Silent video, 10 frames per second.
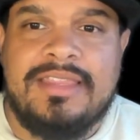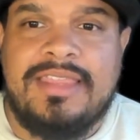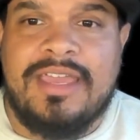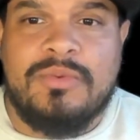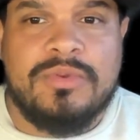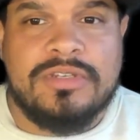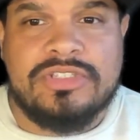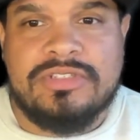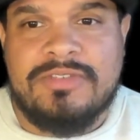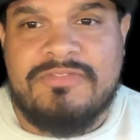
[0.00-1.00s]
that
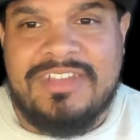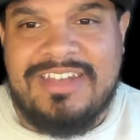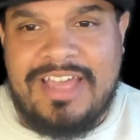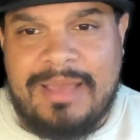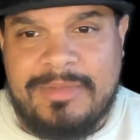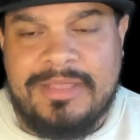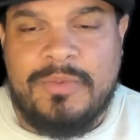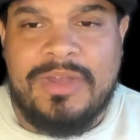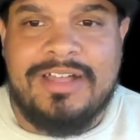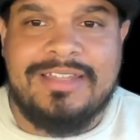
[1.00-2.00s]
works phenomenally
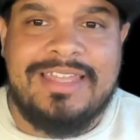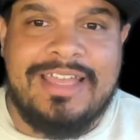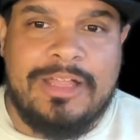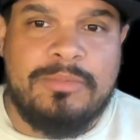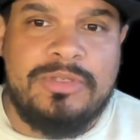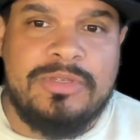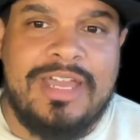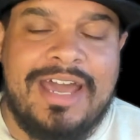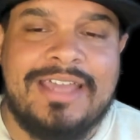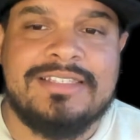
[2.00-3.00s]
well to help you
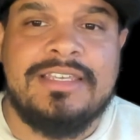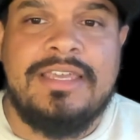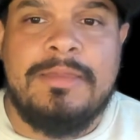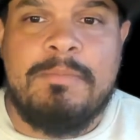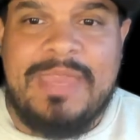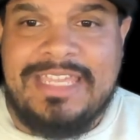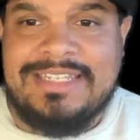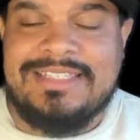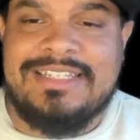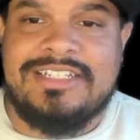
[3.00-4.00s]
guys make
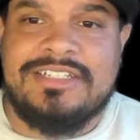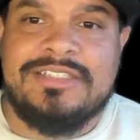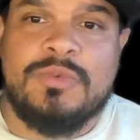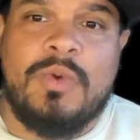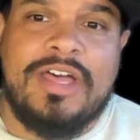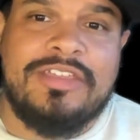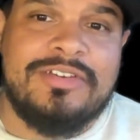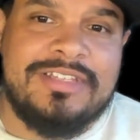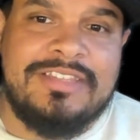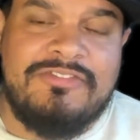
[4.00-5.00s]
decisions while
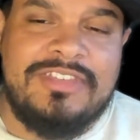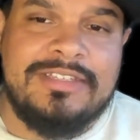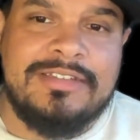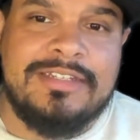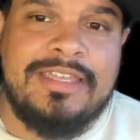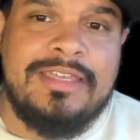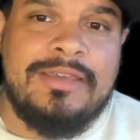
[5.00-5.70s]
you're in the field